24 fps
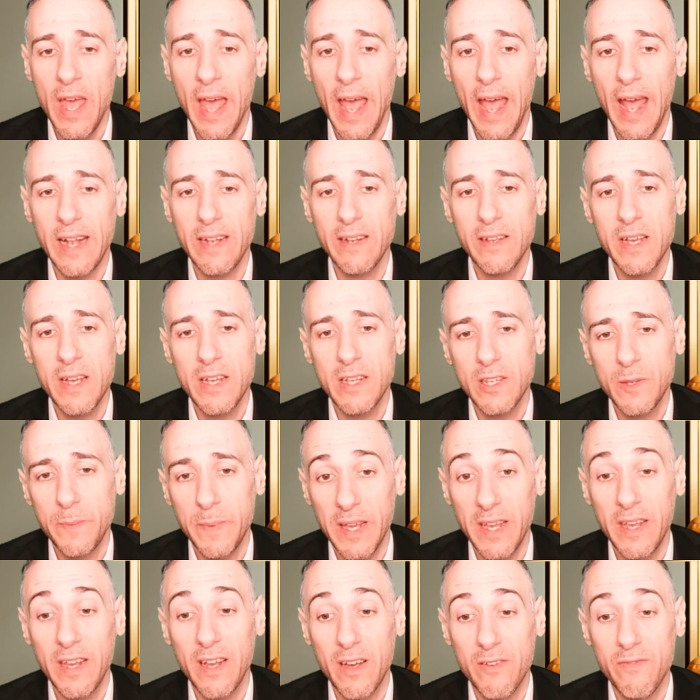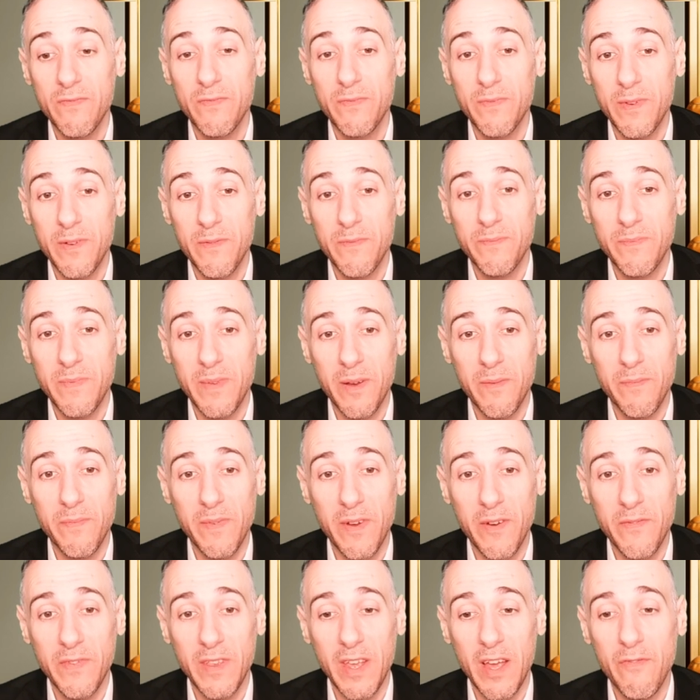And speaking of
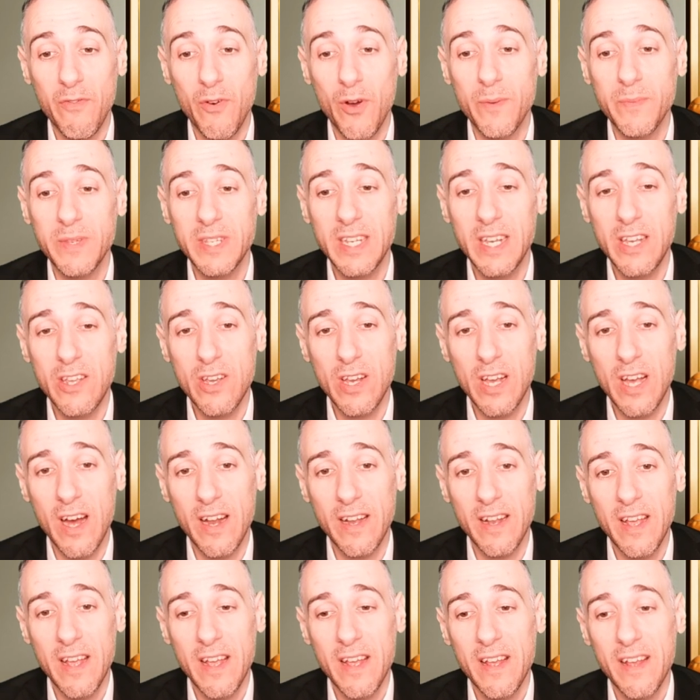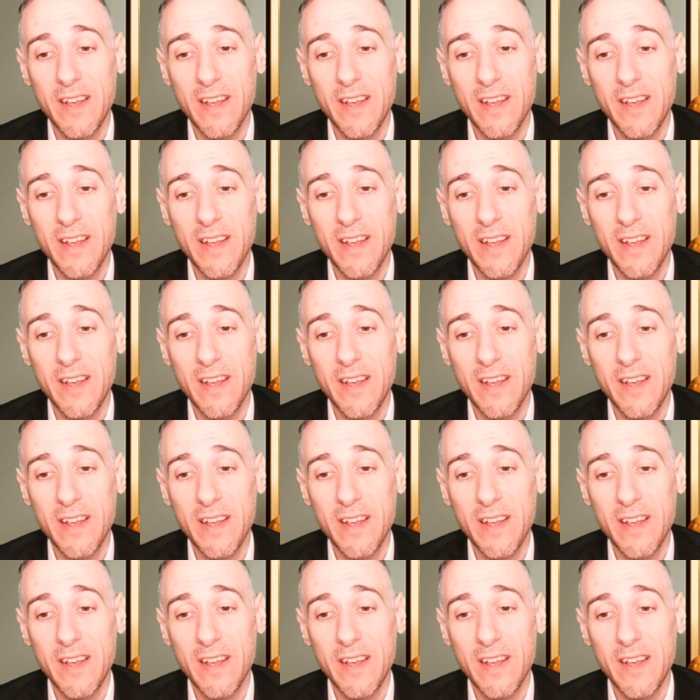the FOMC, you got